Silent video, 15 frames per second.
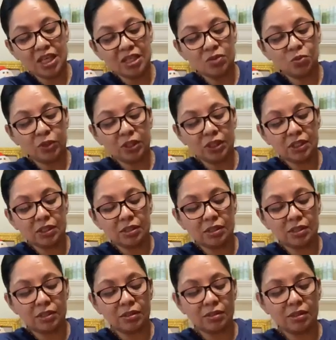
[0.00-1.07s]
this one
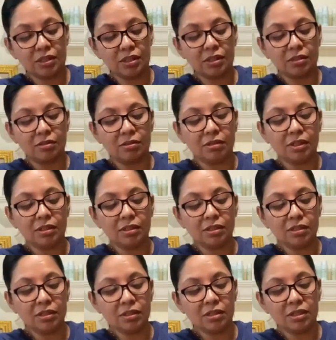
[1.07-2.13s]

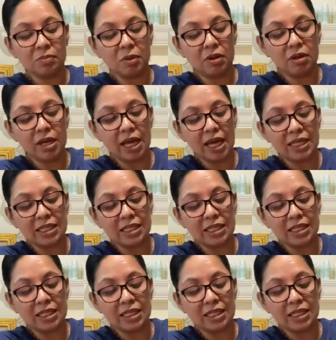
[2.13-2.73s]
doesn't smell